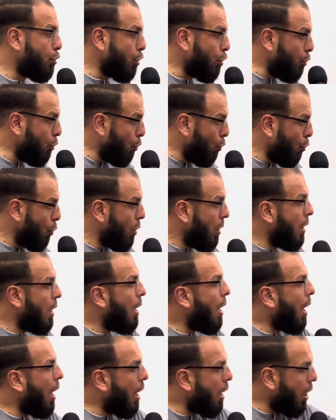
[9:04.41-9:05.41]
2
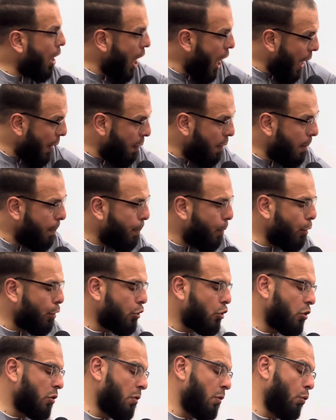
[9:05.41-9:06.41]
are on the
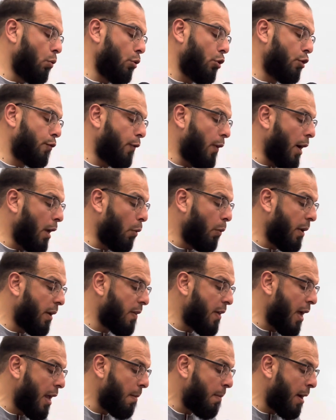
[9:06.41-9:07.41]
person who is
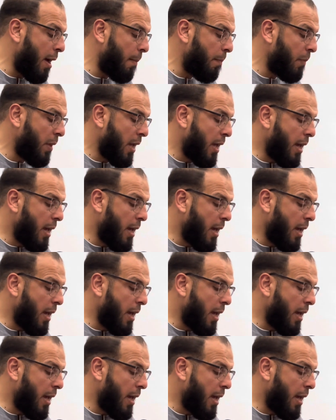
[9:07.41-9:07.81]
following the imam.